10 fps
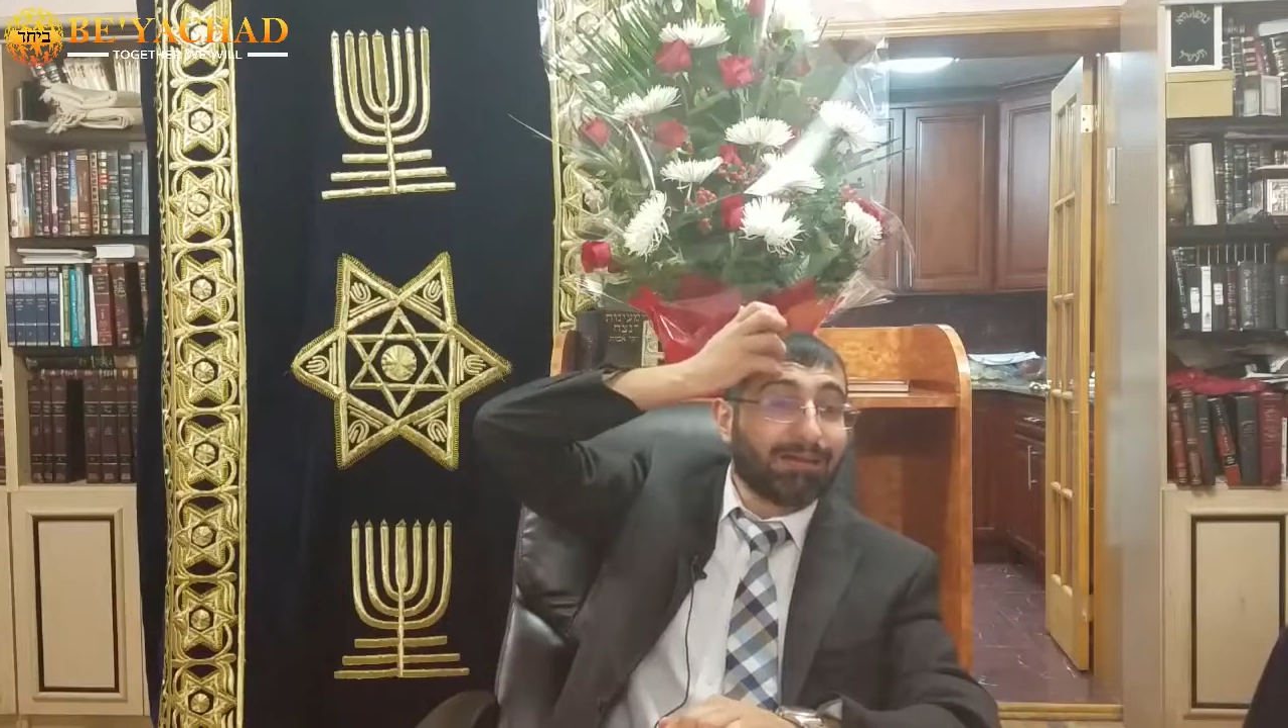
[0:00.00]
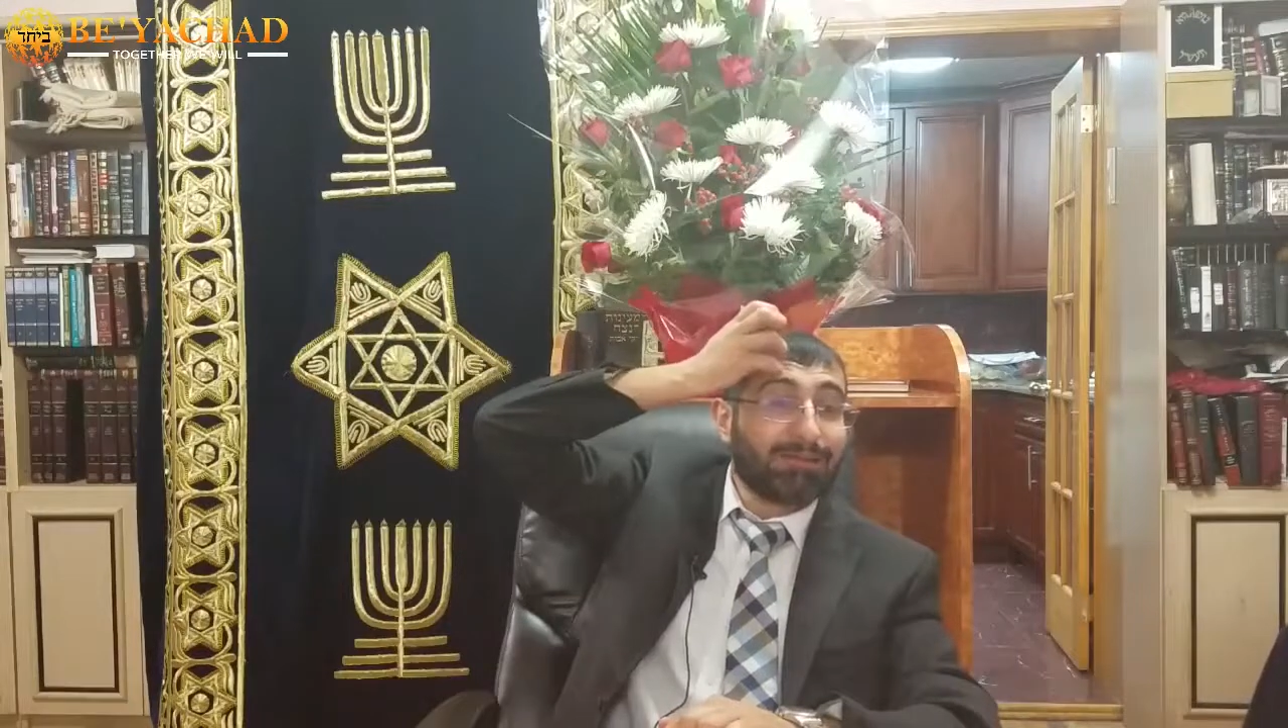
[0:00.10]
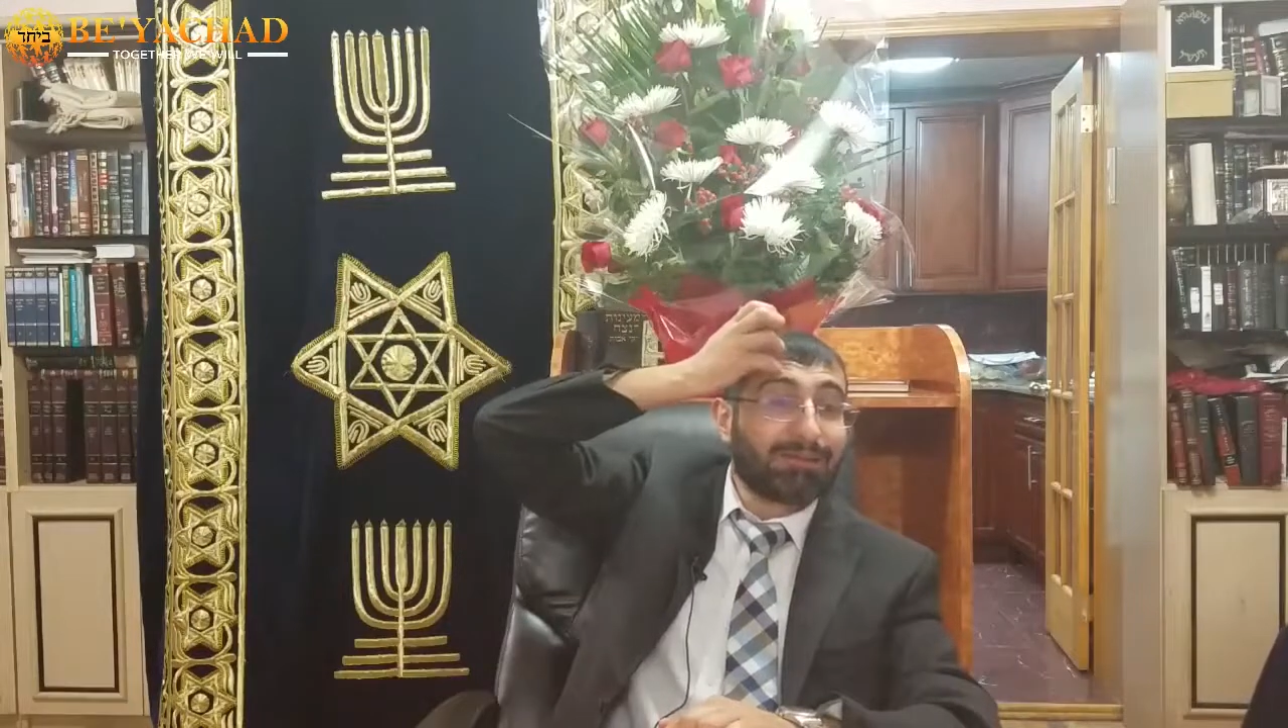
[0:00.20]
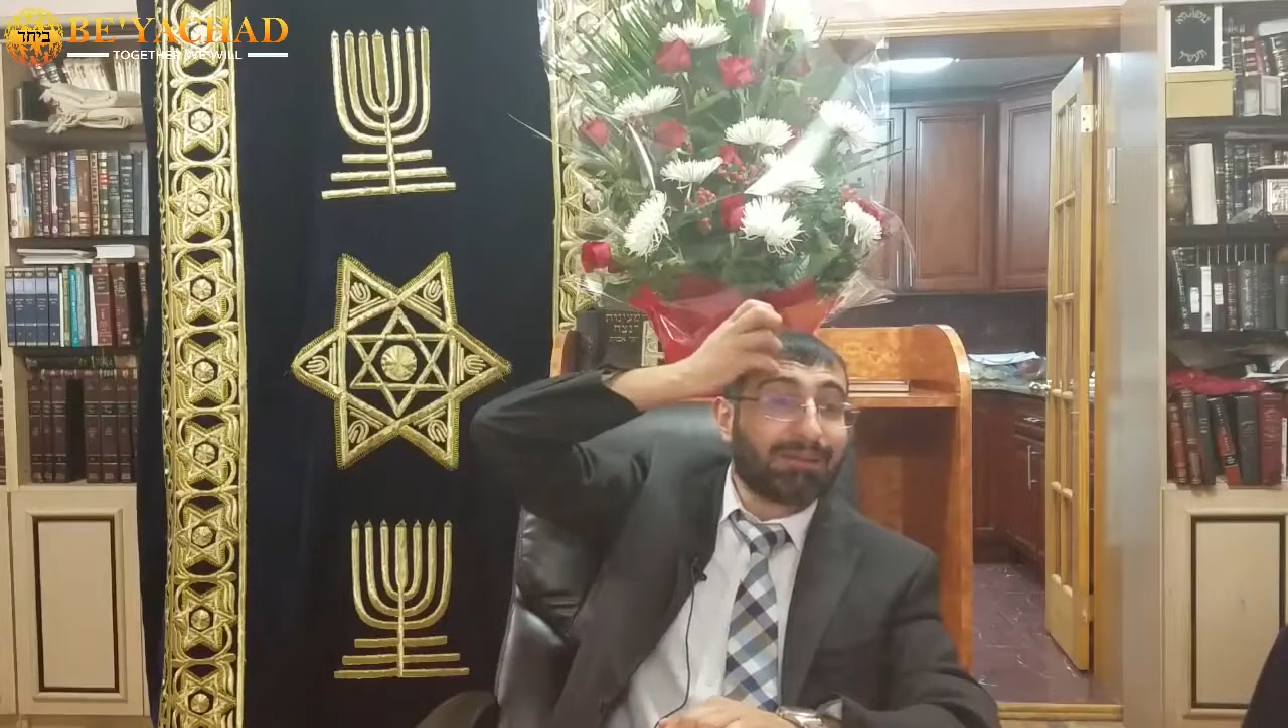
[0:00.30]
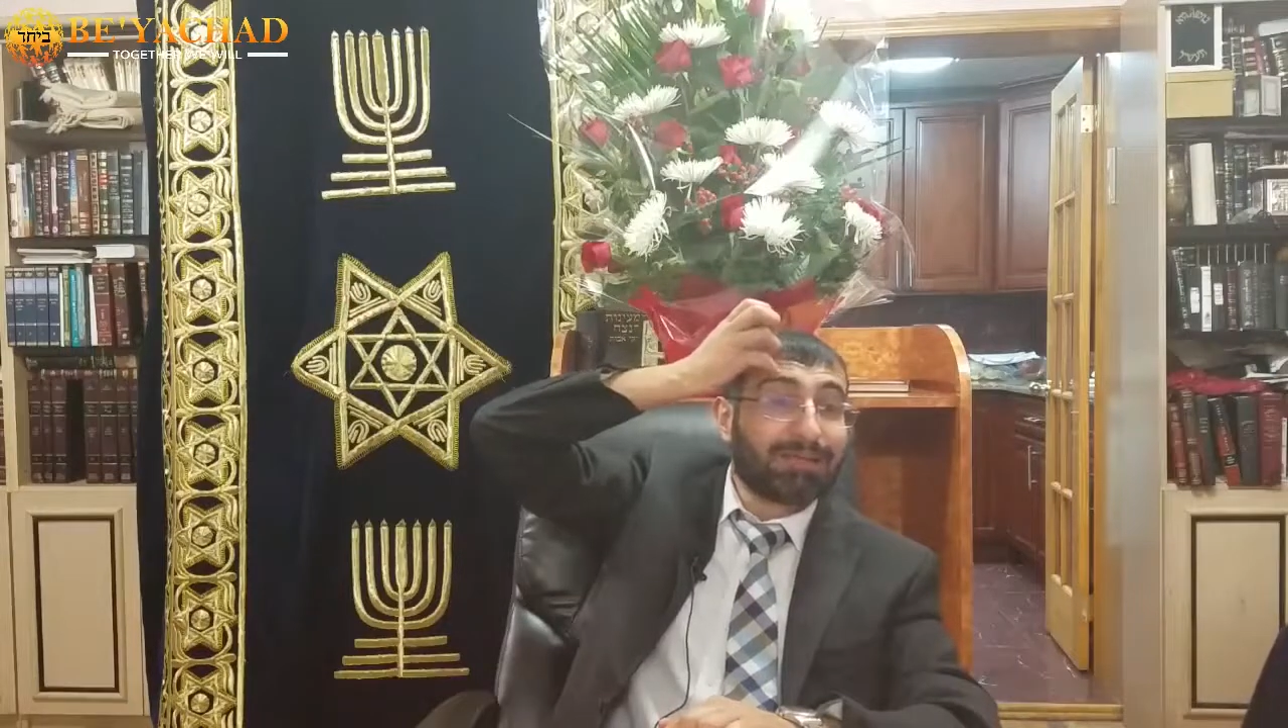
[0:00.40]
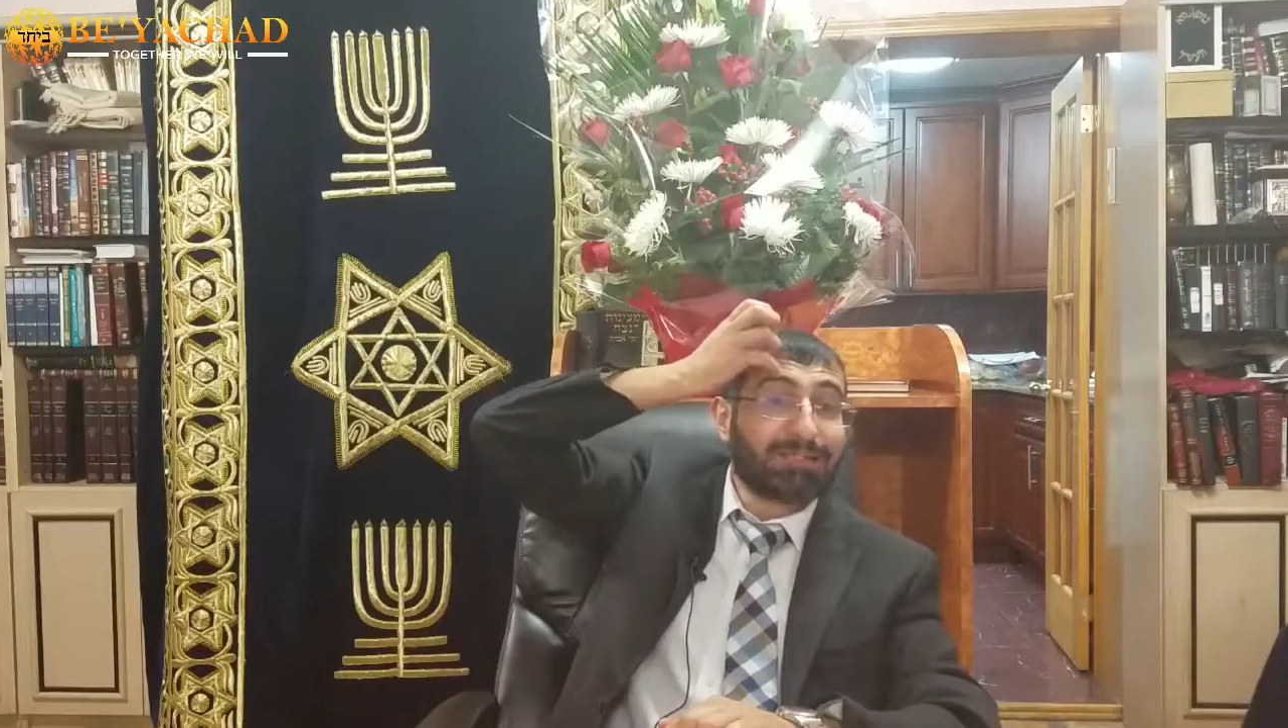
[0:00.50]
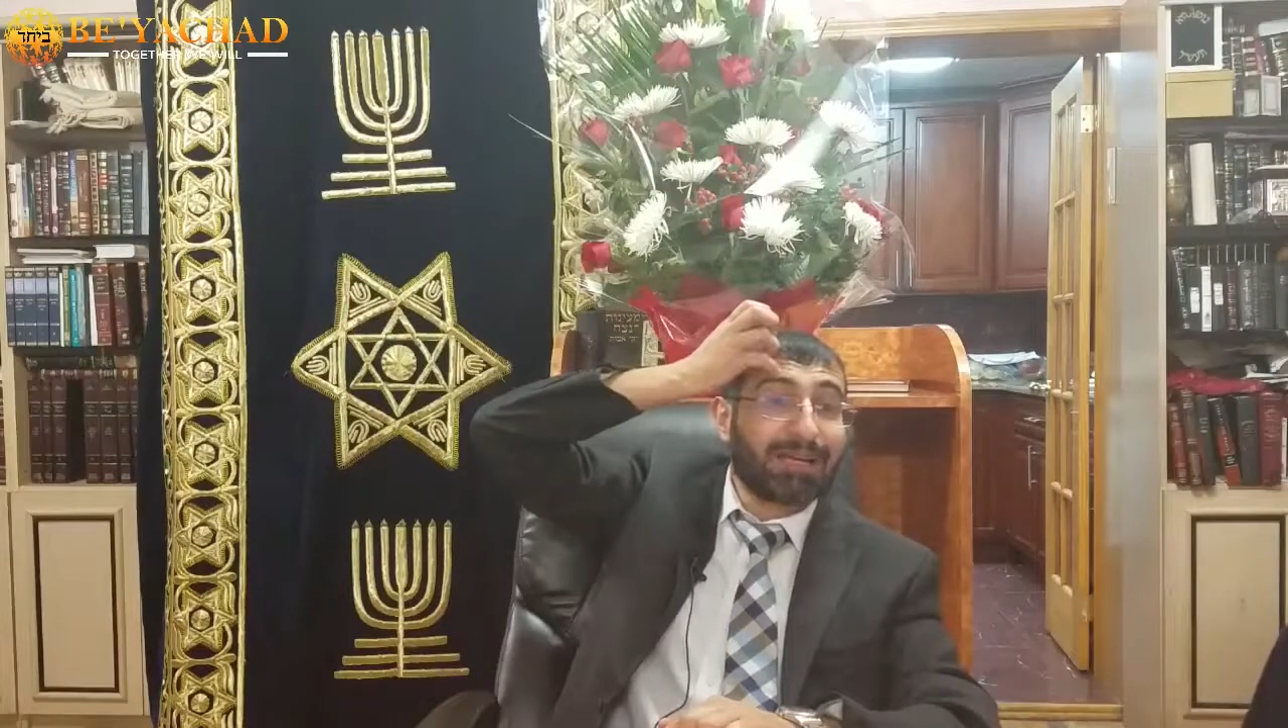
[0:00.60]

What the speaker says: To teach